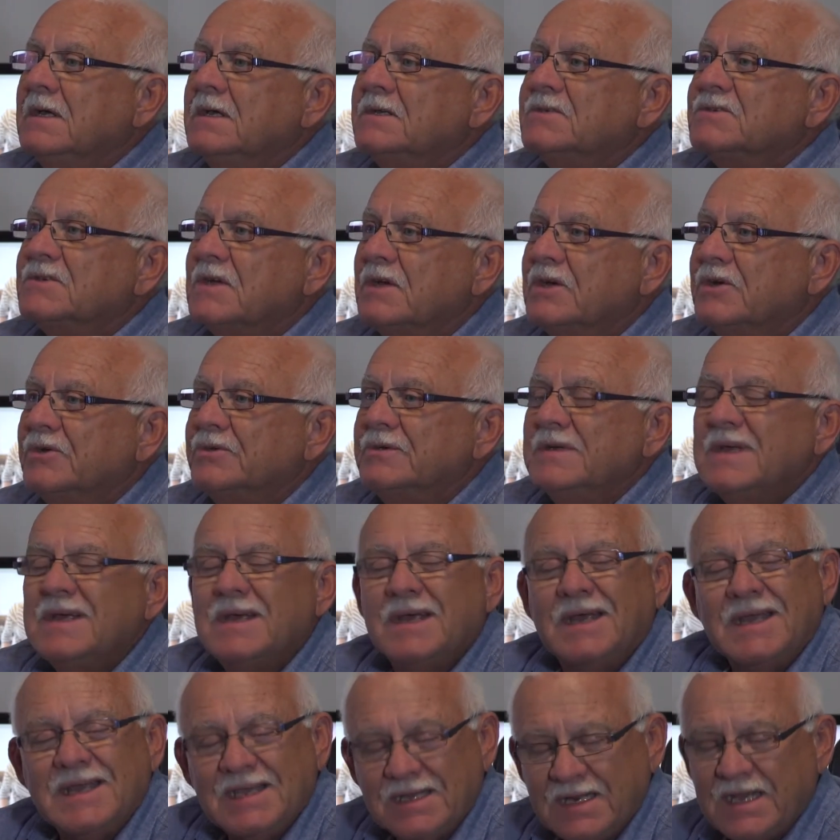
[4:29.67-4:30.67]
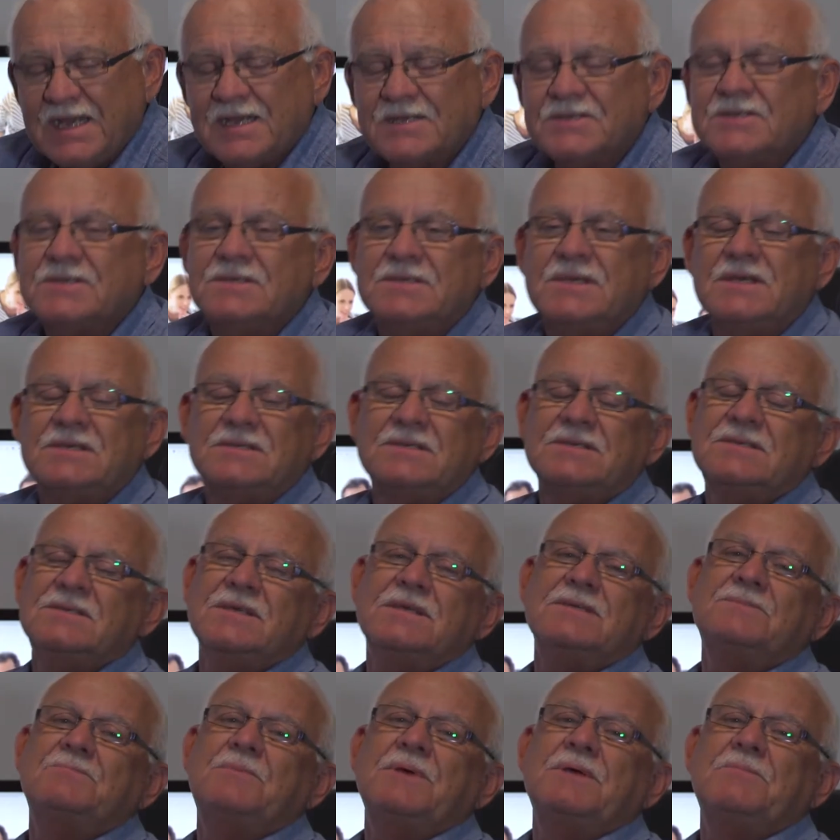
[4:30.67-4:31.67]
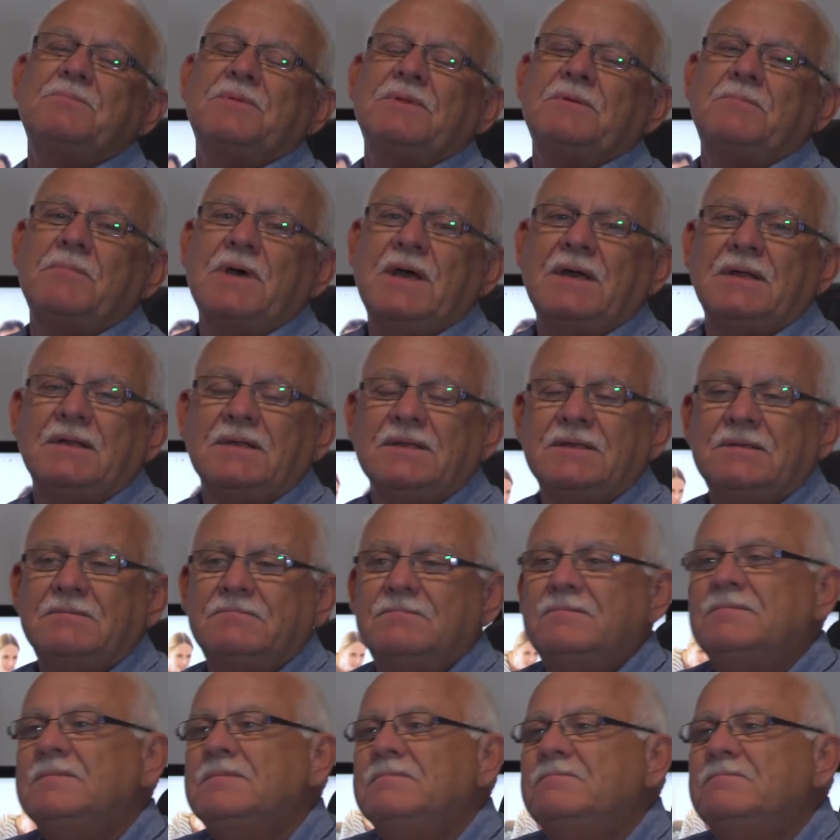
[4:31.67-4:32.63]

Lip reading: So in-house assessors, these people are mainly